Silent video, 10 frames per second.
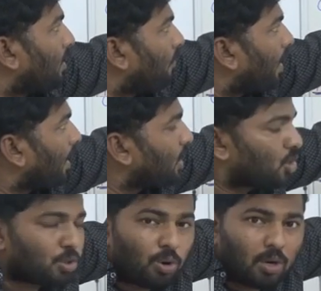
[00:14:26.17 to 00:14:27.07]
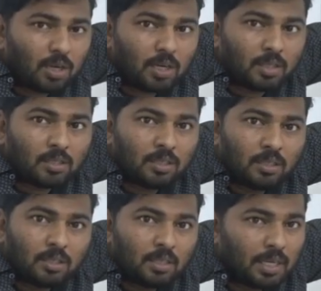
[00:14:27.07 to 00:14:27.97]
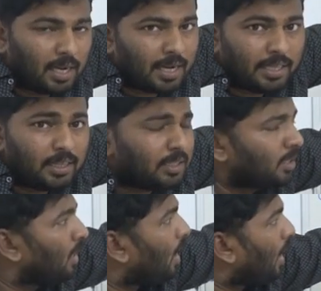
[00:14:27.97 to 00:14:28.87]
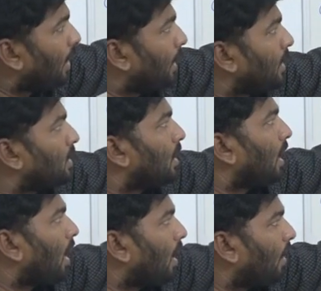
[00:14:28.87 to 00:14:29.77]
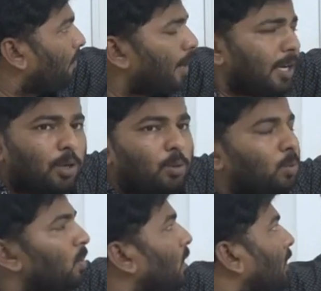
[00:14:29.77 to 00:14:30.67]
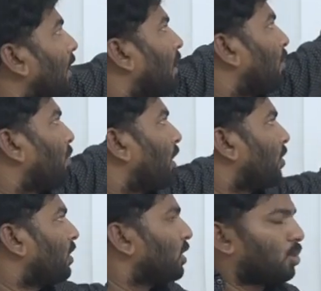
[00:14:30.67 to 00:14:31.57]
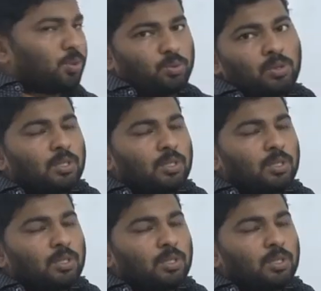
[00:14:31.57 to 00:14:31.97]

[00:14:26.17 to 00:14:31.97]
it is a very short in length and it is effective than compared to these two.